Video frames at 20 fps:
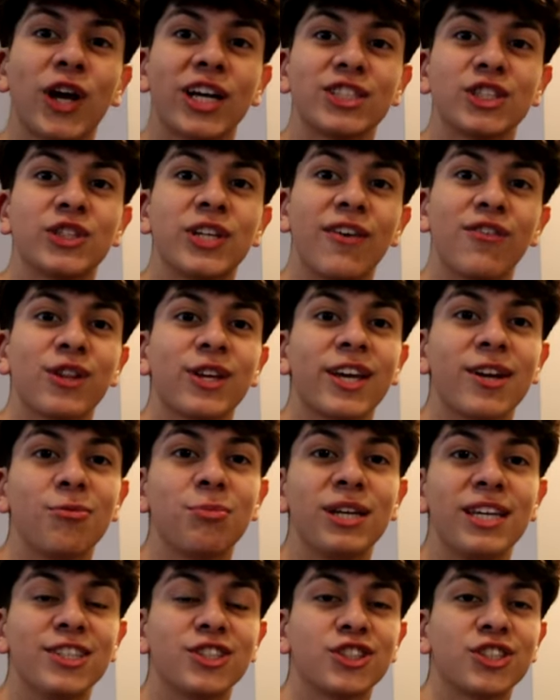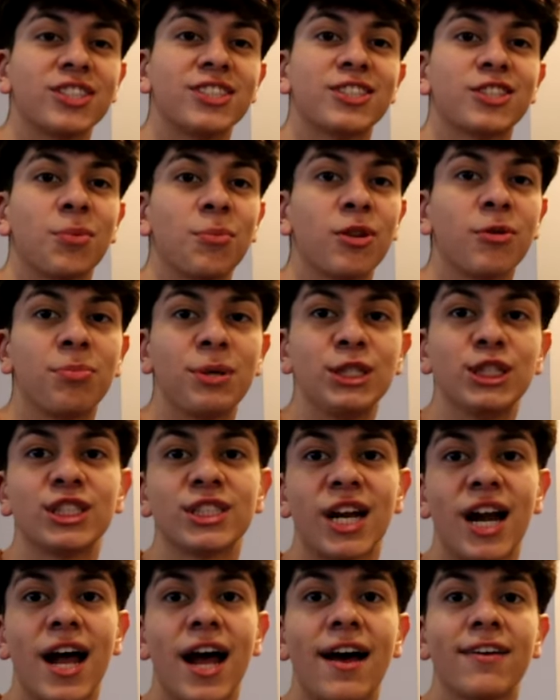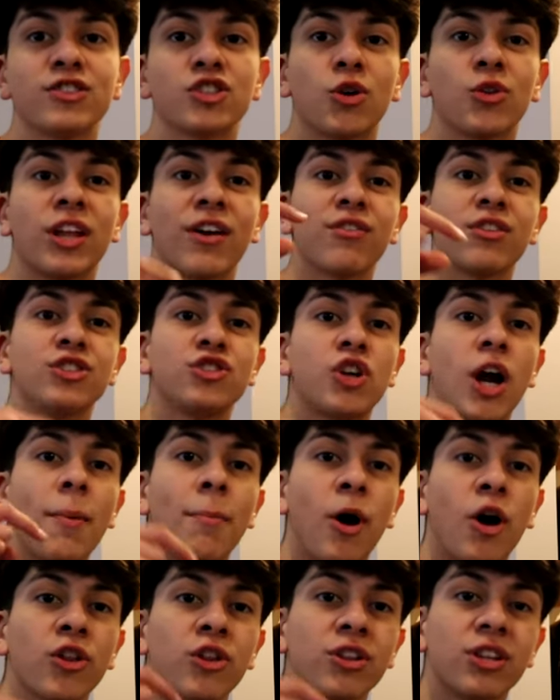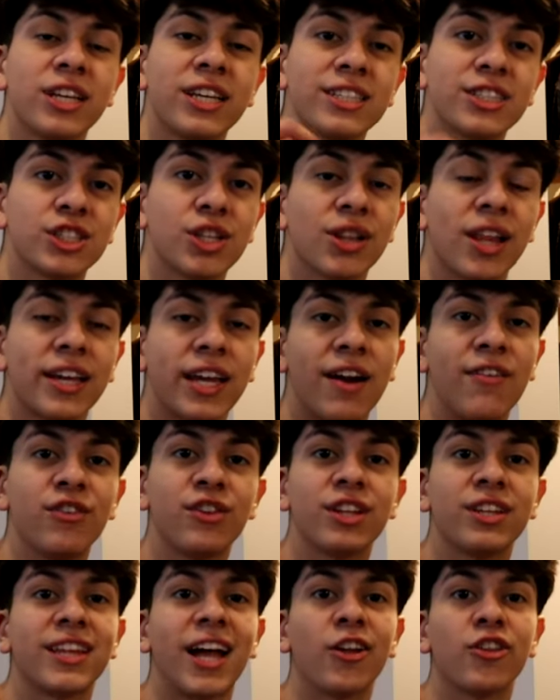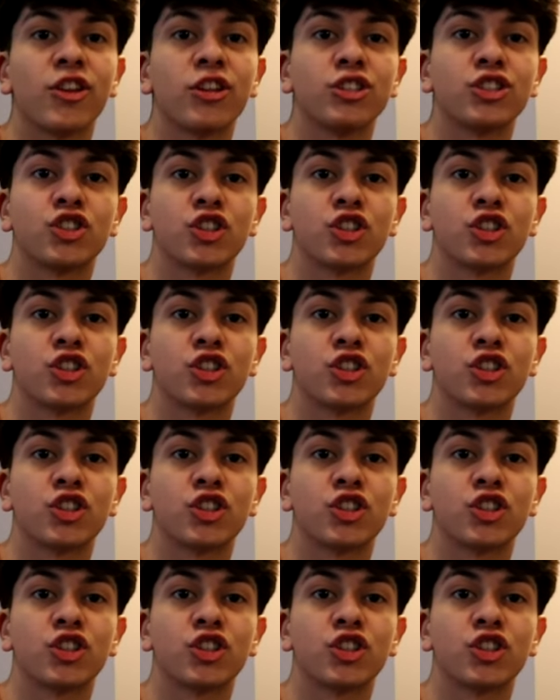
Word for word: you guys are definitely going to be interested in some of the pieces that I have, so I'll definitely drop all the links to like everything down in the